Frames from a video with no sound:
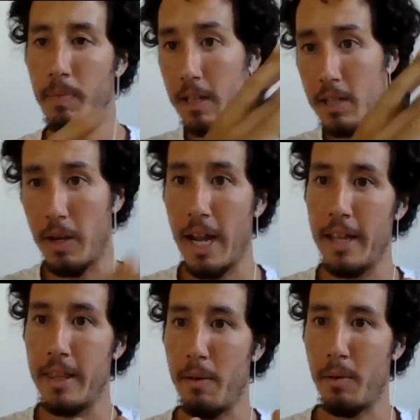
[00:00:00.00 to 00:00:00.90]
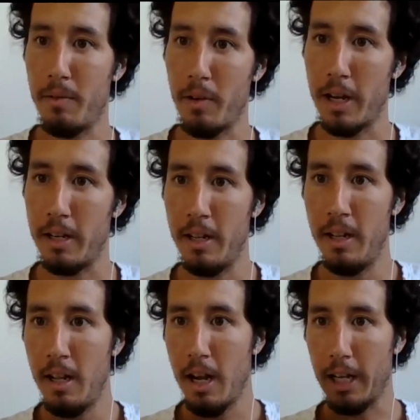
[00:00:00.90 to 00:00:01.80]
And so I had that whenever
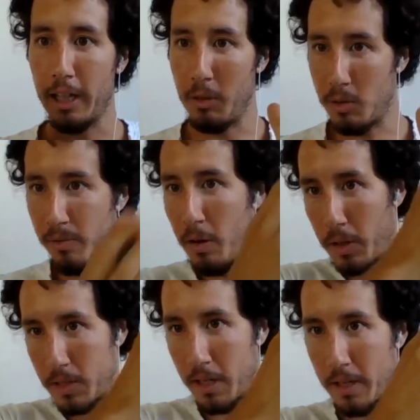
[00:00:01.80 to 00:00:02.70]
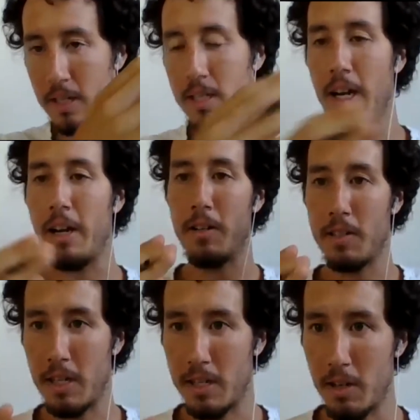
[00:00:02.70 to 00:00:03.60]
I'd lose focus on the
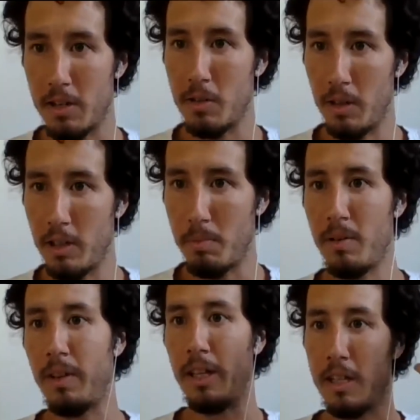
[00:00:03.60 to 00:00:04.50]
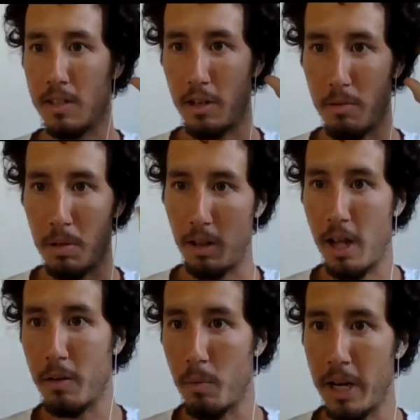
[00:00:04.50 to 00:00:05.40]
stairs, as I started to do a little bit of a lean, started to put a
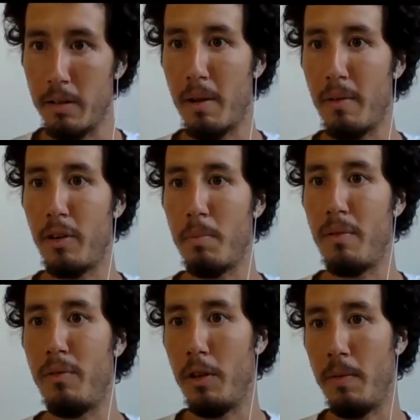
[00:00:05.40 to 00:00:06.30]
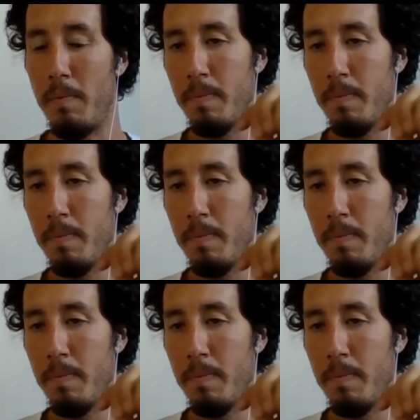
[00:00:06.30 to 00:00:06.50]
lot of weight in my front of my foot,